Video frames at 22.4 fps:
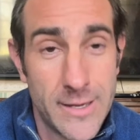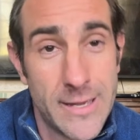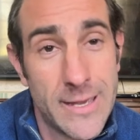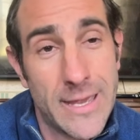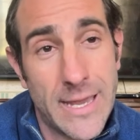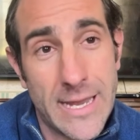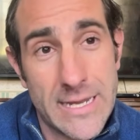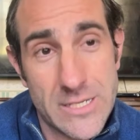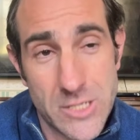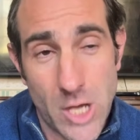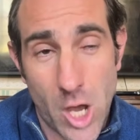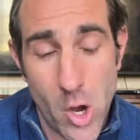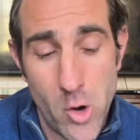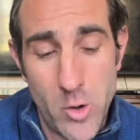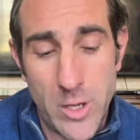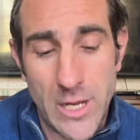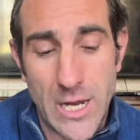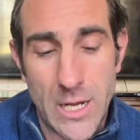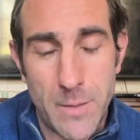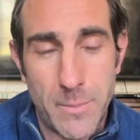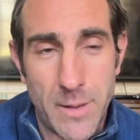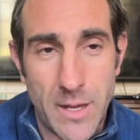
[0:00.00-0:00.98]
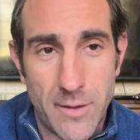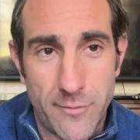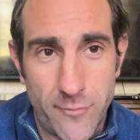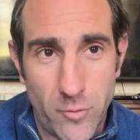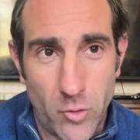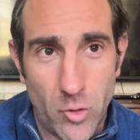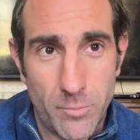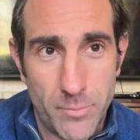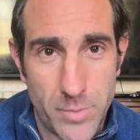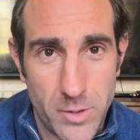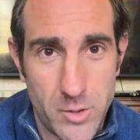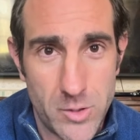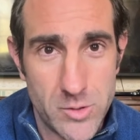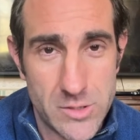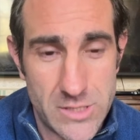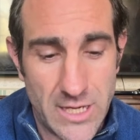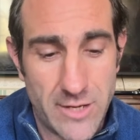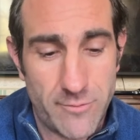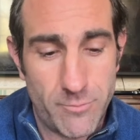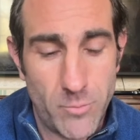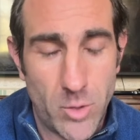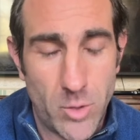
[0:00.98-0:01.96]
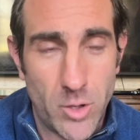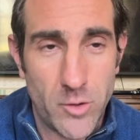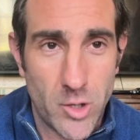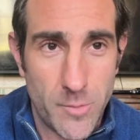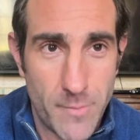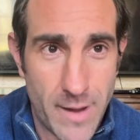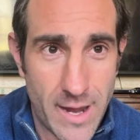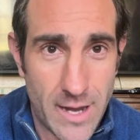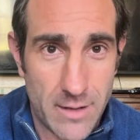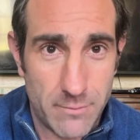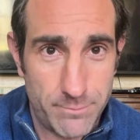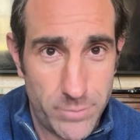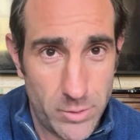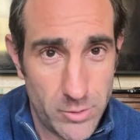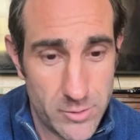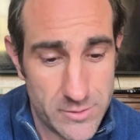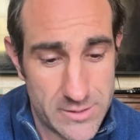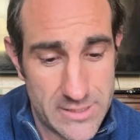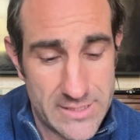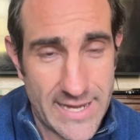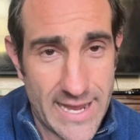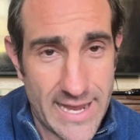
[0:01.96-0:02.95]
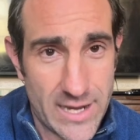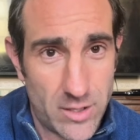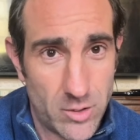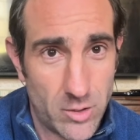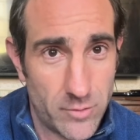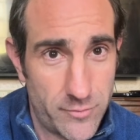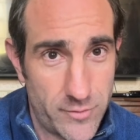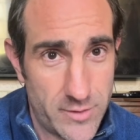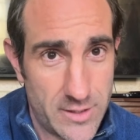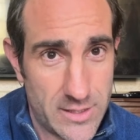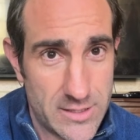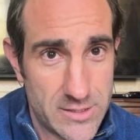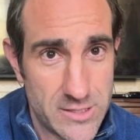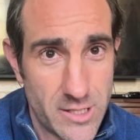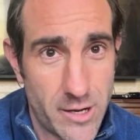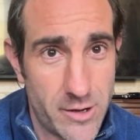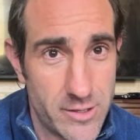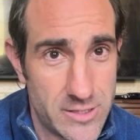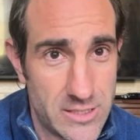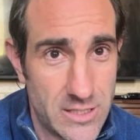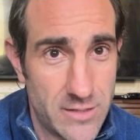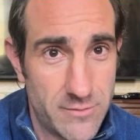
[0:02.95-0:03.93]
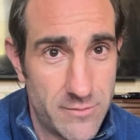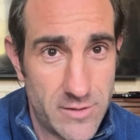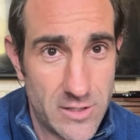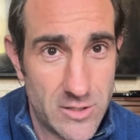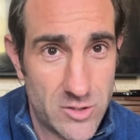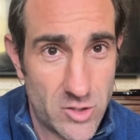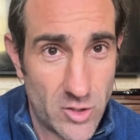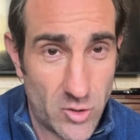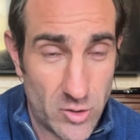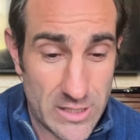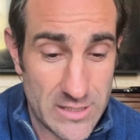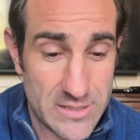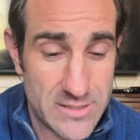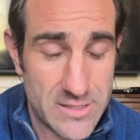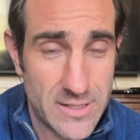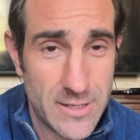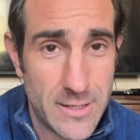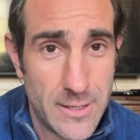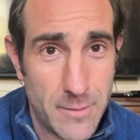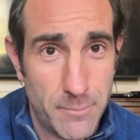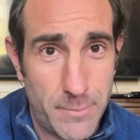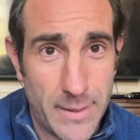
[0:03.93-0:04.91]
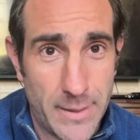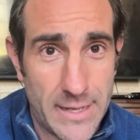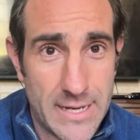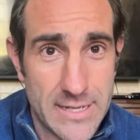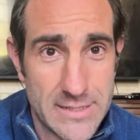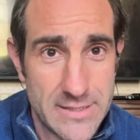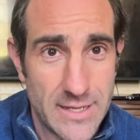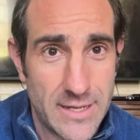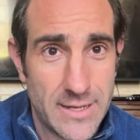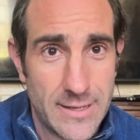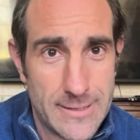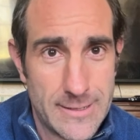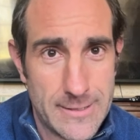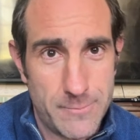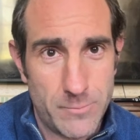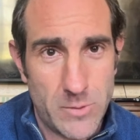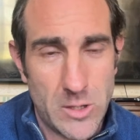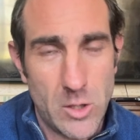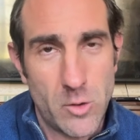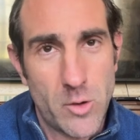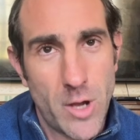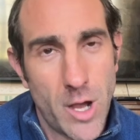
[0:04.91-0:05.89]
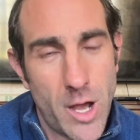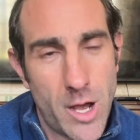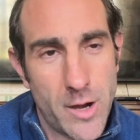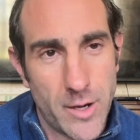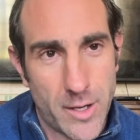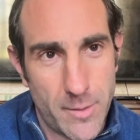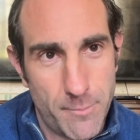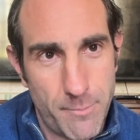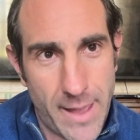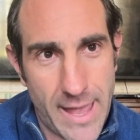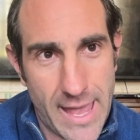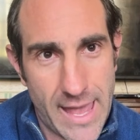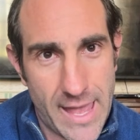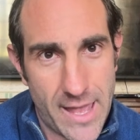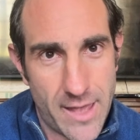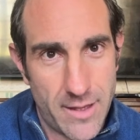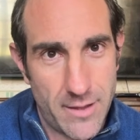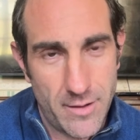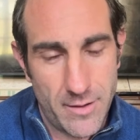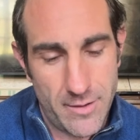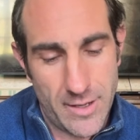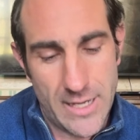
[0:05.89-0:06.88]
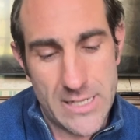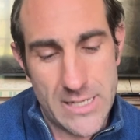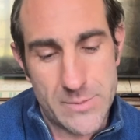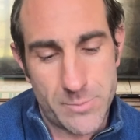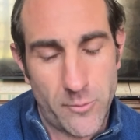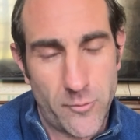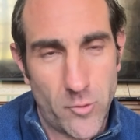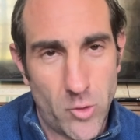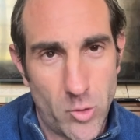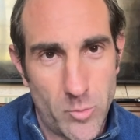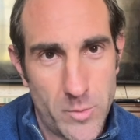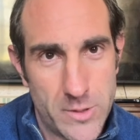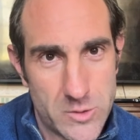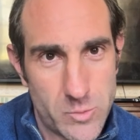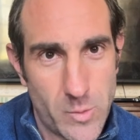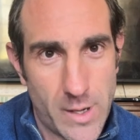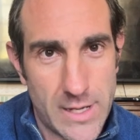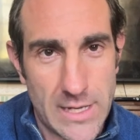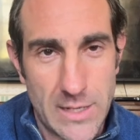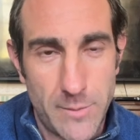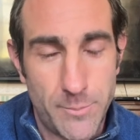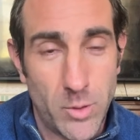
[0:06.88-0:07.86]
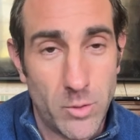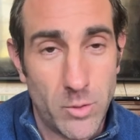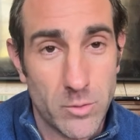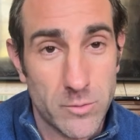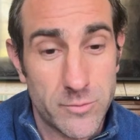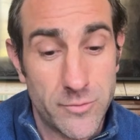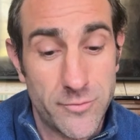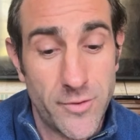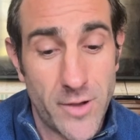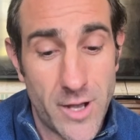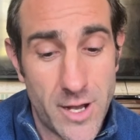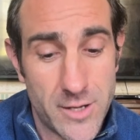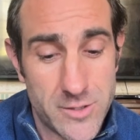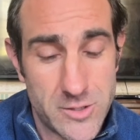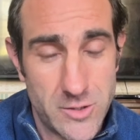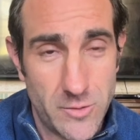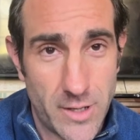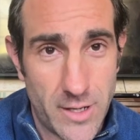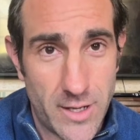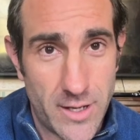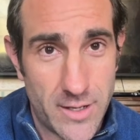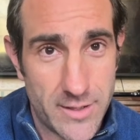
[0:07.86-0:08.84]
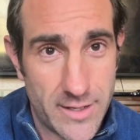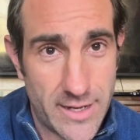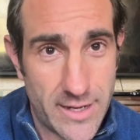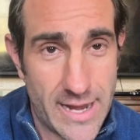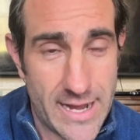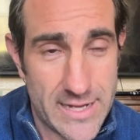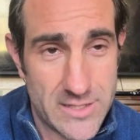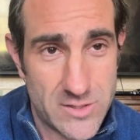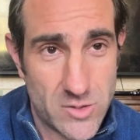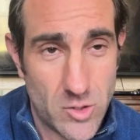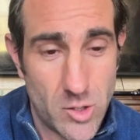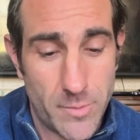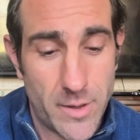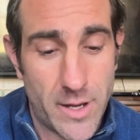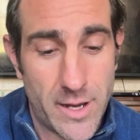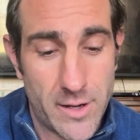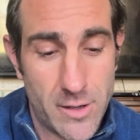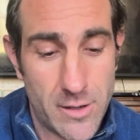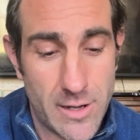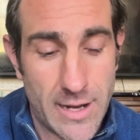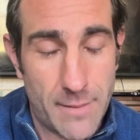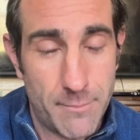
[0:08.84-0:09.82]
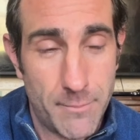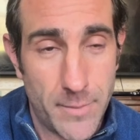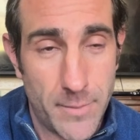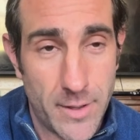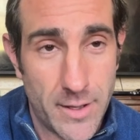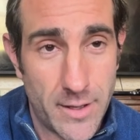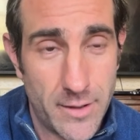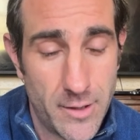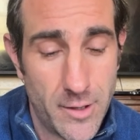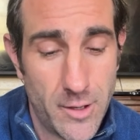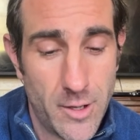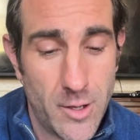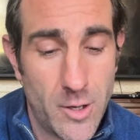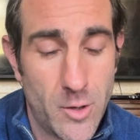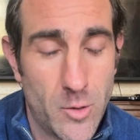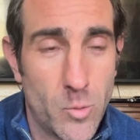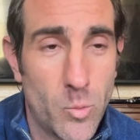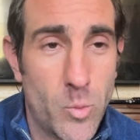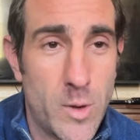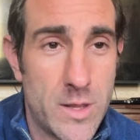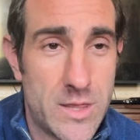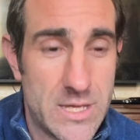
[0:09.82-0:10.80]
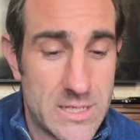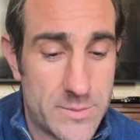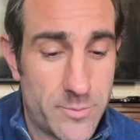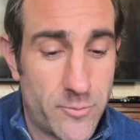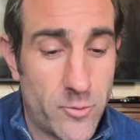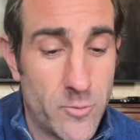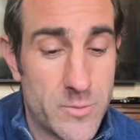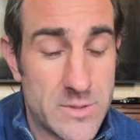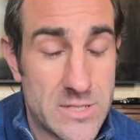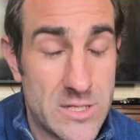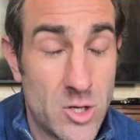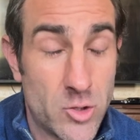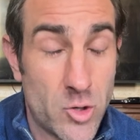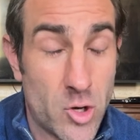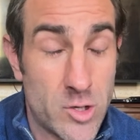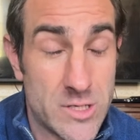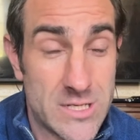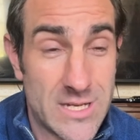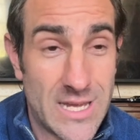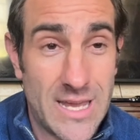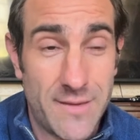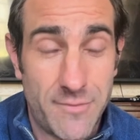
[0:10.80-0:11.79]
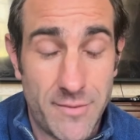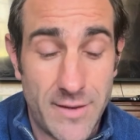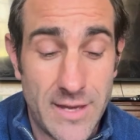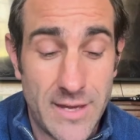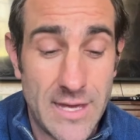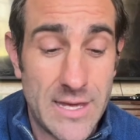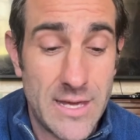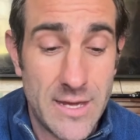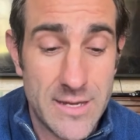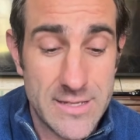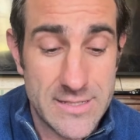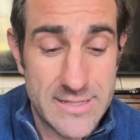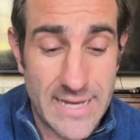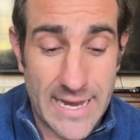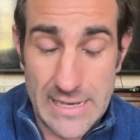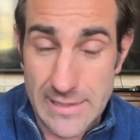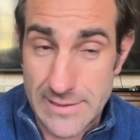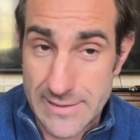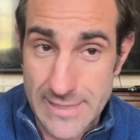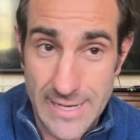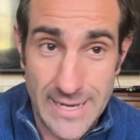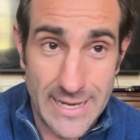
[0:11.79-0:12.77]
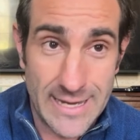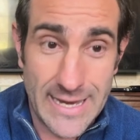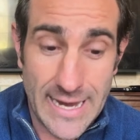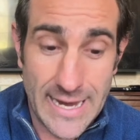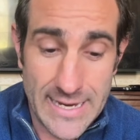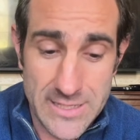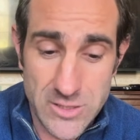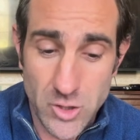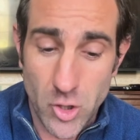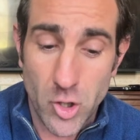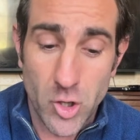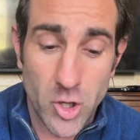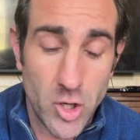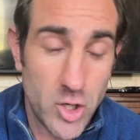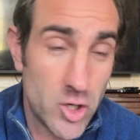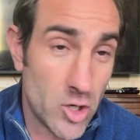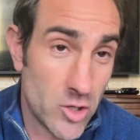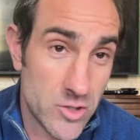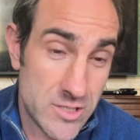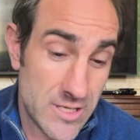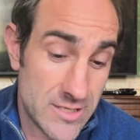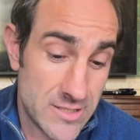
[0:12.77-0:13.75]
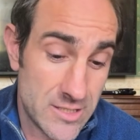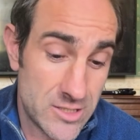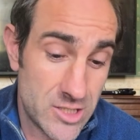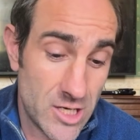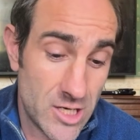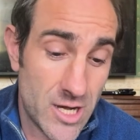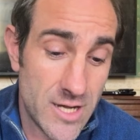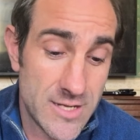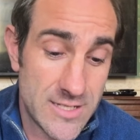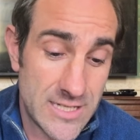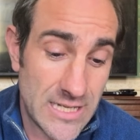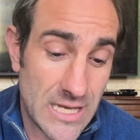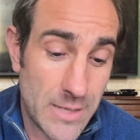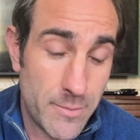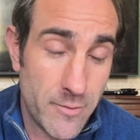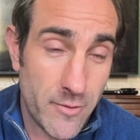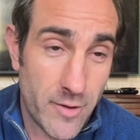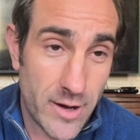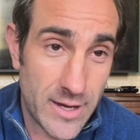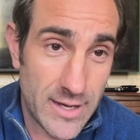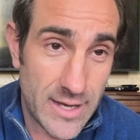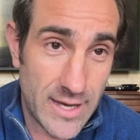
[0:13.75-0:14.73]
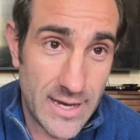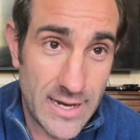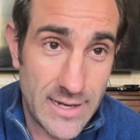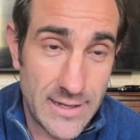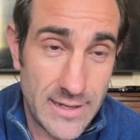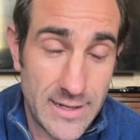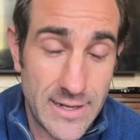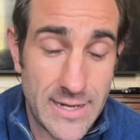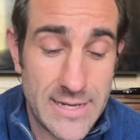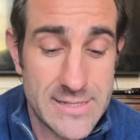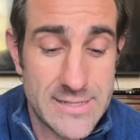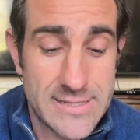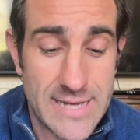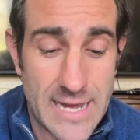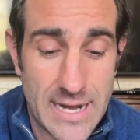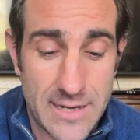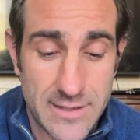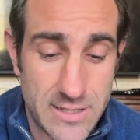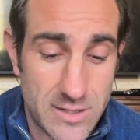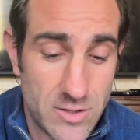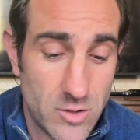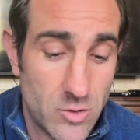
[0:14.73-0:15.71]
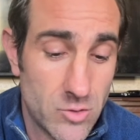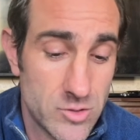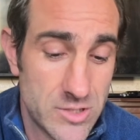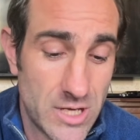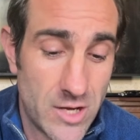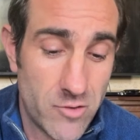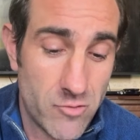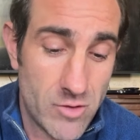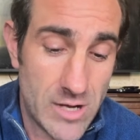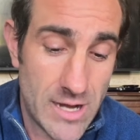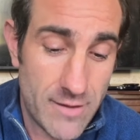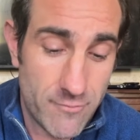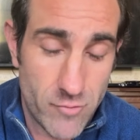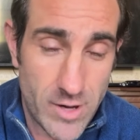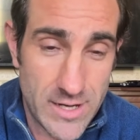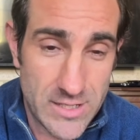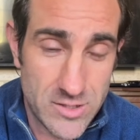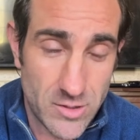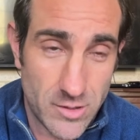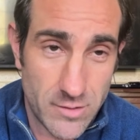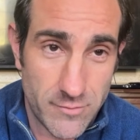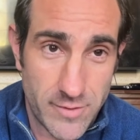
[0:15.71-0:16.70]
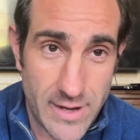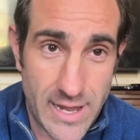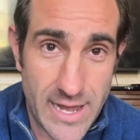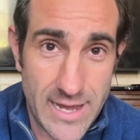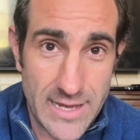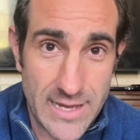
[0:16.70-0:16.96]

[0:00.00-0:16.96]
It's only going to be a form boost if Mondo Man pulls his head off for the entirety of the Adonis, because you can't compare his performance when he pulled far too hard at Ascot behind Lambda with this performance in the Adonis if he settles. He hasn't got a hood on, so there's a chance he can be very keen. He's a talented horse, 111 rated on the flat.